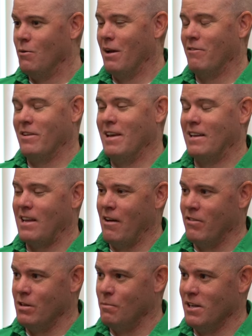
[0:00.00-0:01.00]
We have yet to
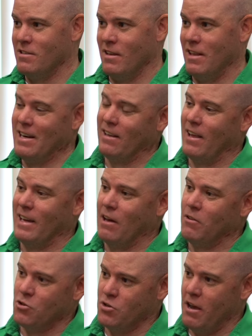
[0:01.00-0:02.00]
have anybody say they didn't like
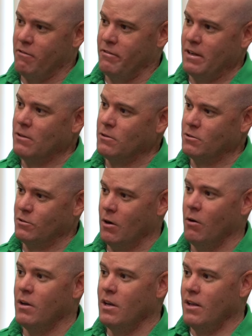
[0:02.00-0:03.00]
how the shaft feels.
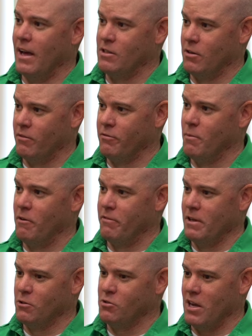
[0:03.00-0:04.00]
So that's from a
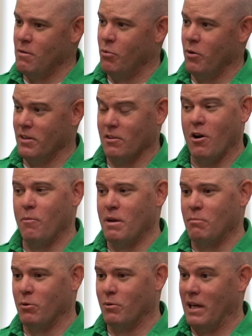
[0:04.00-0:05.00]
feel standpoint. There are
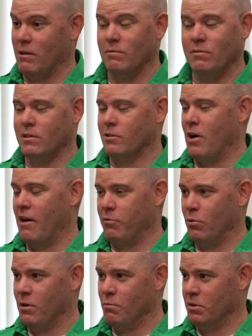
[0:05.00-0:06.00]
people like
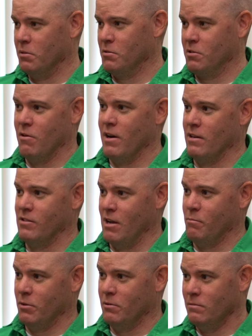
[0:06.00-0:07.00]
Graphaloy Blue is a great
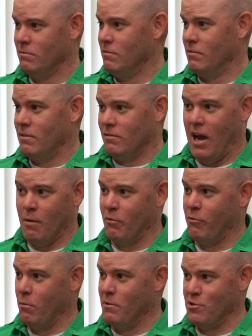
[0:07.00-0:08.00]
example. High
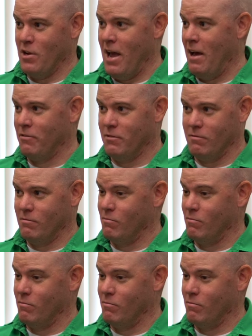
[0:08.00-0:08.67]
performance shaft,